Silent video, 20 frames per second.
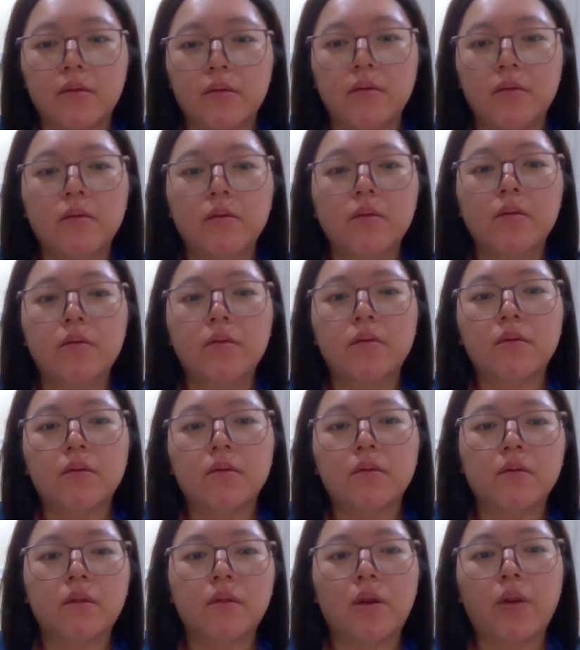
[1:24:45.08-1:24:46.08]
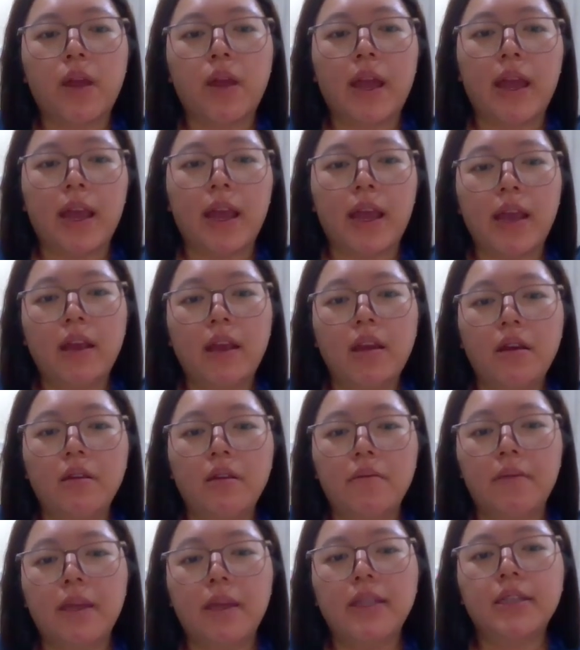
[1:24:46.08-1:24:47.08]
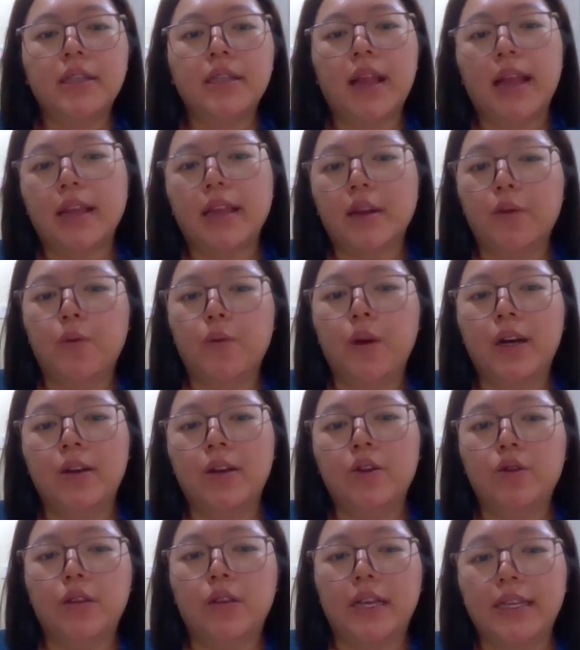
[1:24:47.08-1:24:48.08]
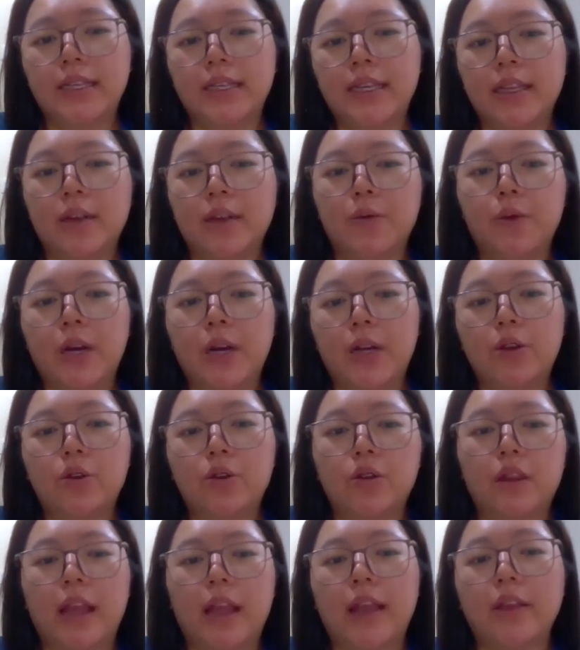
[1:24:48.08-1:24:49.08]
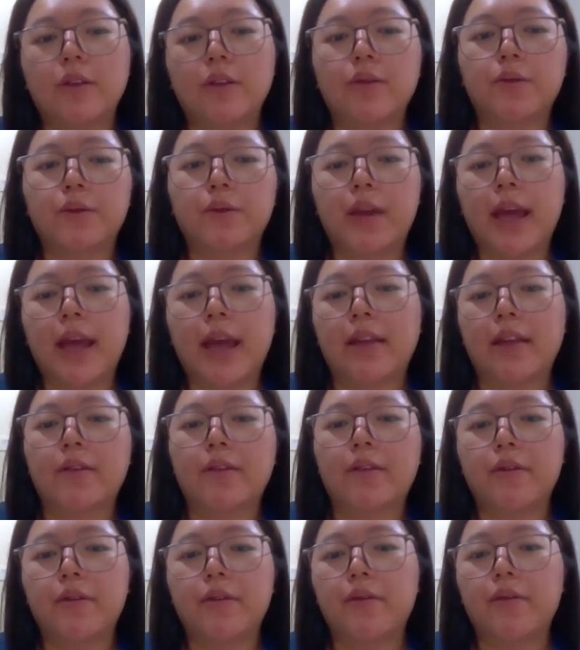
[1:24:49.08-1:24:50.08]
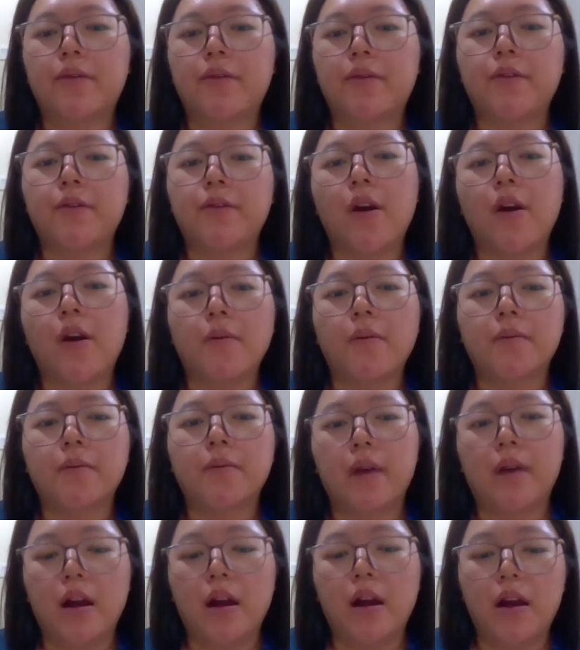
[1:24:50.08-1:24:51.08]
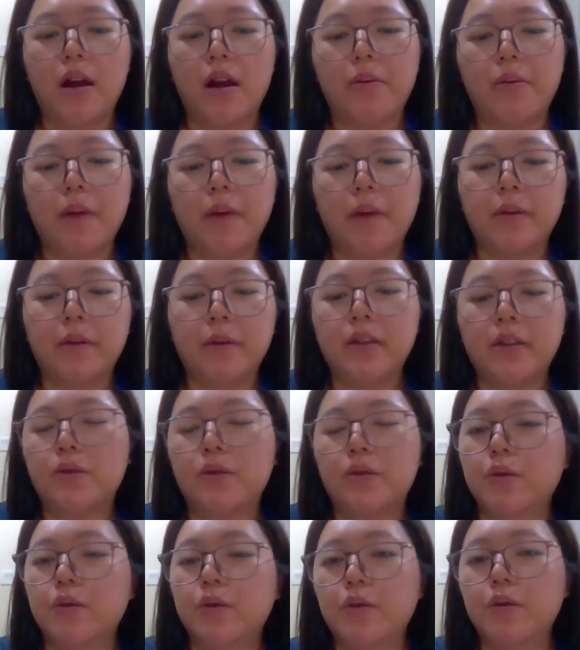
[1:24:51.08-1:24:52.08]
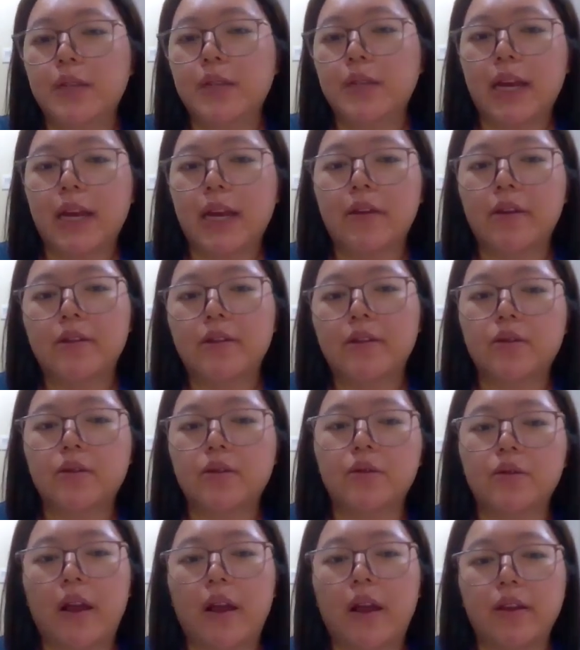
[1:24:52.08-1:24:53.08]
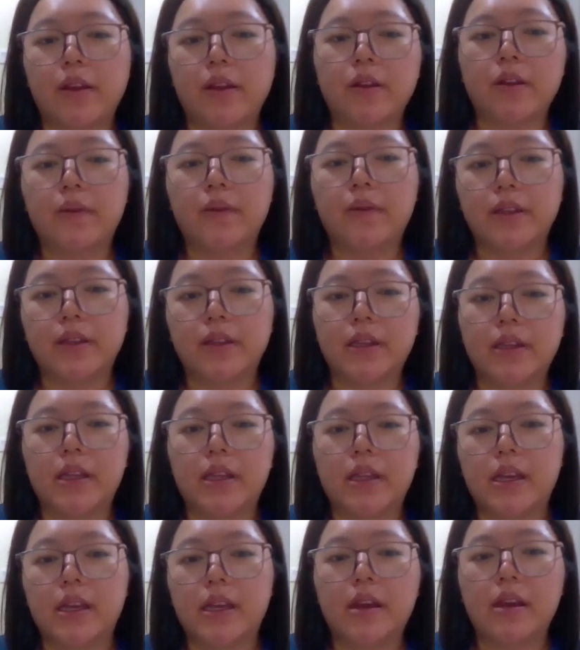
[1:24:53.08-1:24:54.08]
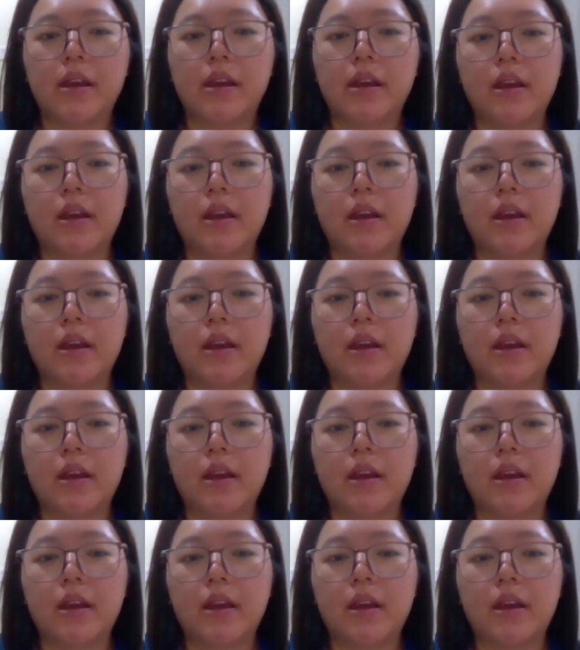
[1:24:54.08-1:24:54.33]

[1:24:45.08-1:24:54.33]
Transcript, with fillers: Mm, okay. Means like the workload, is it the workload that you Yeah, the get workload. from uh primary school, secondary school, and university?